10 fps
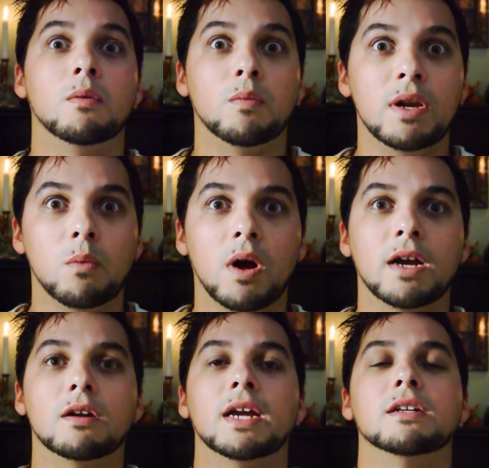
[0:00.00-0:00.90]

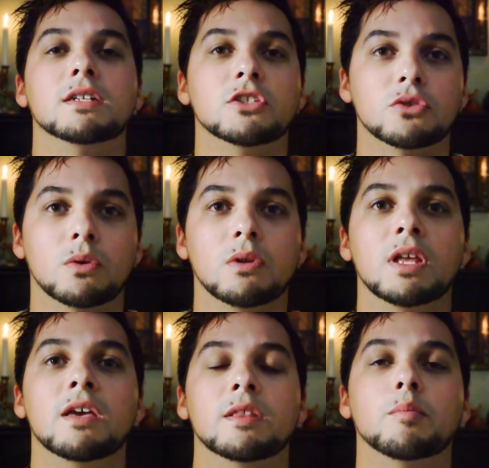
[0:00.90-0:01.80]
rewire and control
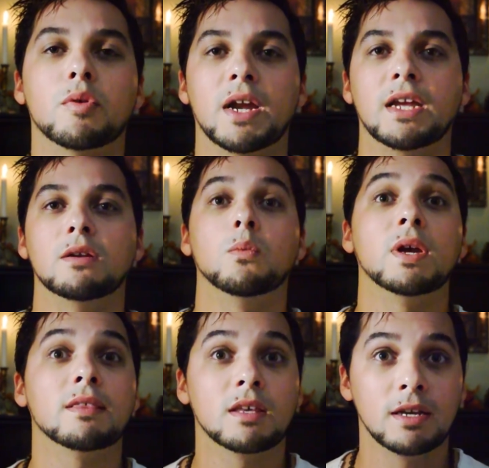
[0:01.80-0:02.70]
the brain
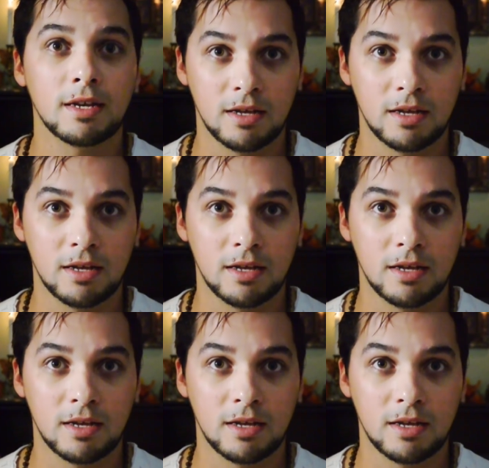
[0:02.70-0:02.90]
with